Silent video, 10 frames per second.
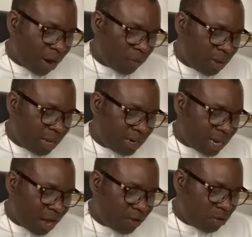Barry
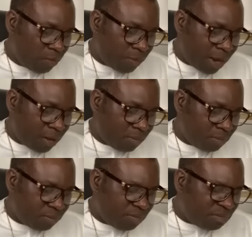Dayo
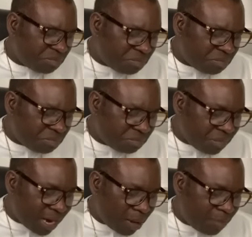
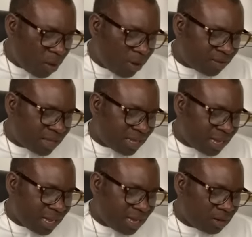Balabe will say,